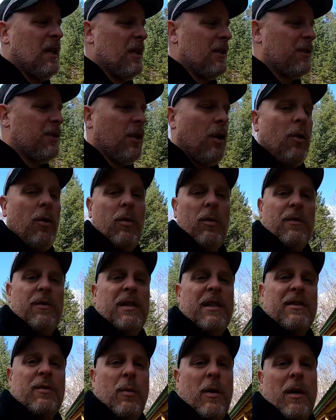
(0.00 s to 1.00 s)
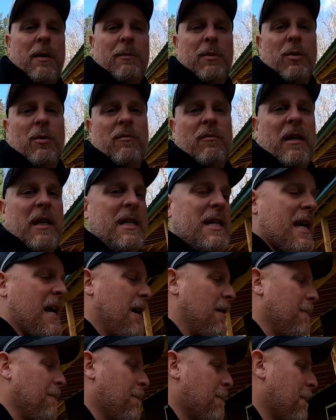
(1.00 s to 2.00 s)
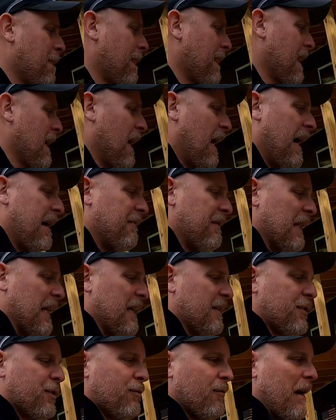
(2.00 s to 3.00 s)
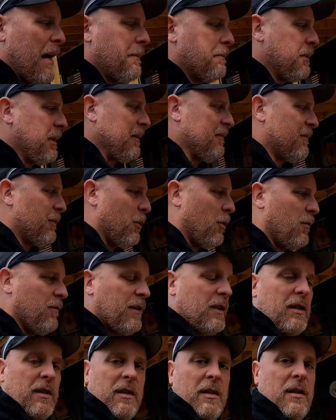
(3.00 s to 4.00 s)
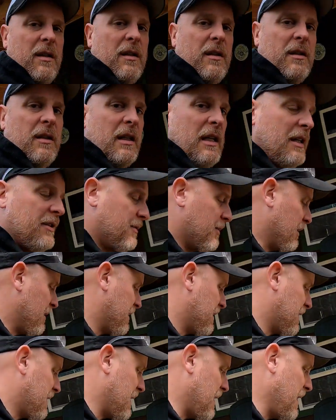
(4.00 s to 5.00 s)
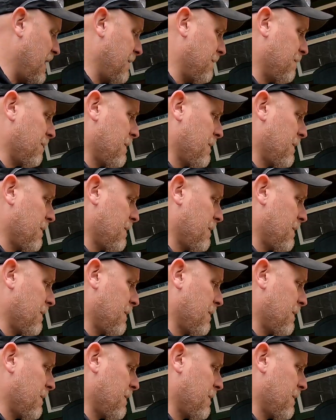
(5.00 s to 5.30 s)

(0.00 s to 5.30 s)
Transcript: So this is what I'm doing right now. I have a lot of scrap left over, as you can see.